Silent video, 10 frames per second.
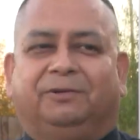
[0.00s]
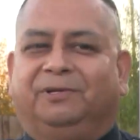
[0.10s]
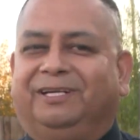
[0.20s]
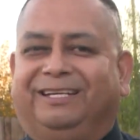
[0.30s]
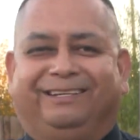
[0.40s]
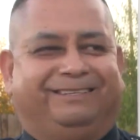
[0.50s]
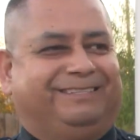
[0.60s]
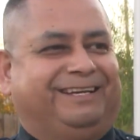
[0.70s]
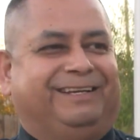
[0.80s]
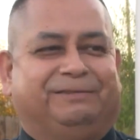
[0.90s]
doing it
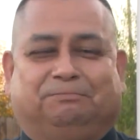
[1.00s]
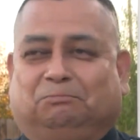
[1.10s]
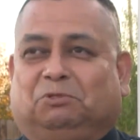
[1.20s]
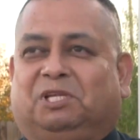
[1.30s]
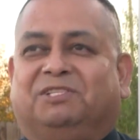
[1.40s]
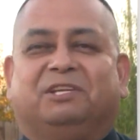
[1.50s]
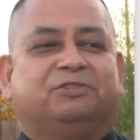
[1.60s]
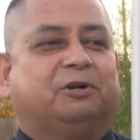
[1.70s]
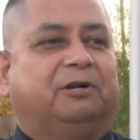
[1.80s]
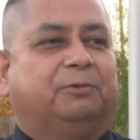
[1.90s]
uh, since I
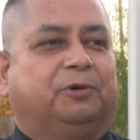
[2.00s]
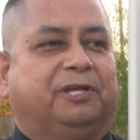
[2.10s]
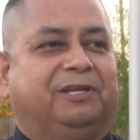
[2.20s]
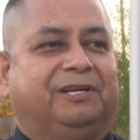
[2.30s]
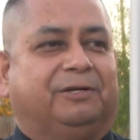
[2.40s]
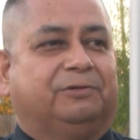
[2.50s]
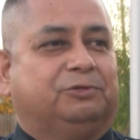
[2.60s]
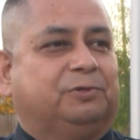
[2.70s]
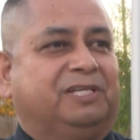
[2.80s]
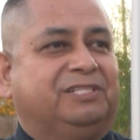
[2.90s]
started working here
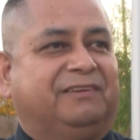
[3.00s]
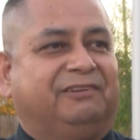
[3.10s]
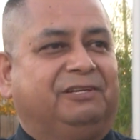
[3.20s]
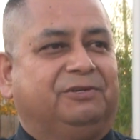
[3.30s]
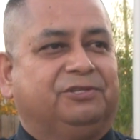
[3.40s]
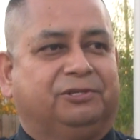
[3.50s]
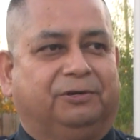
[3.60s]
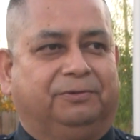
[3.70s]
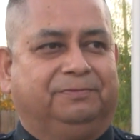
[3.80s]
27 years ago.